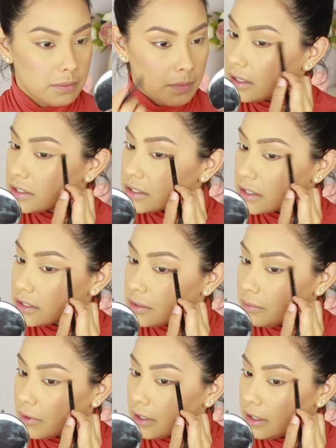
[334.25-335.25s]
And I just like to
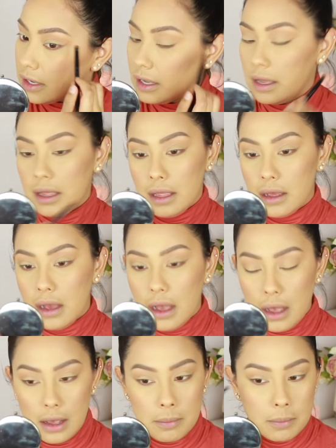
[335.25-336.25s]
bring it
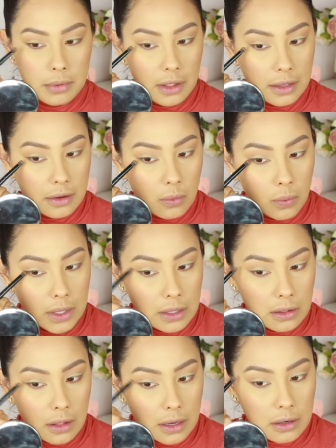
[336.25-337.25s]
up like a wing
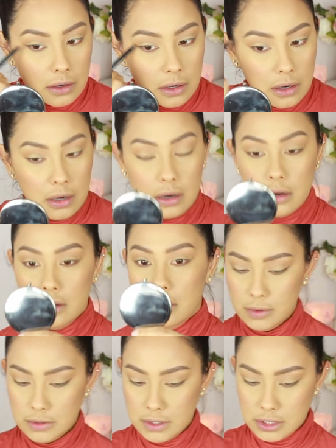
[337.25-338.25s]
liner.
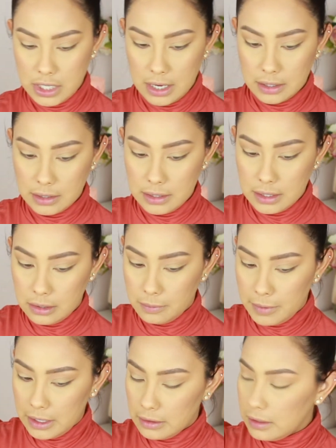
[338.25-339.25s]
With the Jaclyn Hill
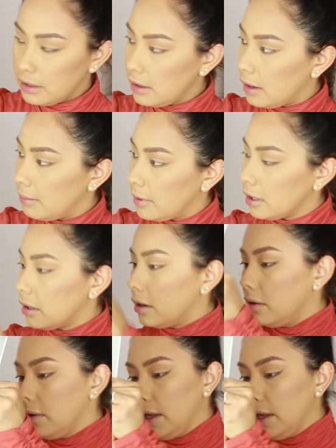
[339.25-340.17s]
palette, I'm going to go